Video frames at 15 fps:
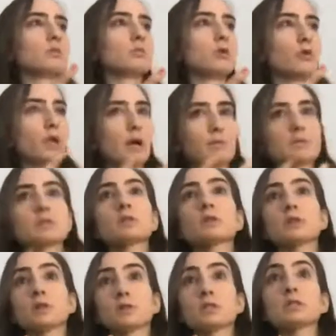uh, the prolapse
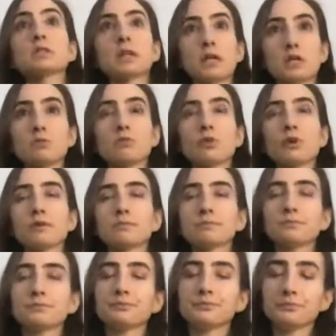to descend
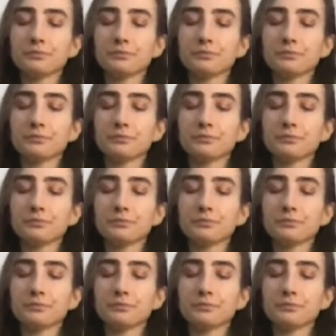more.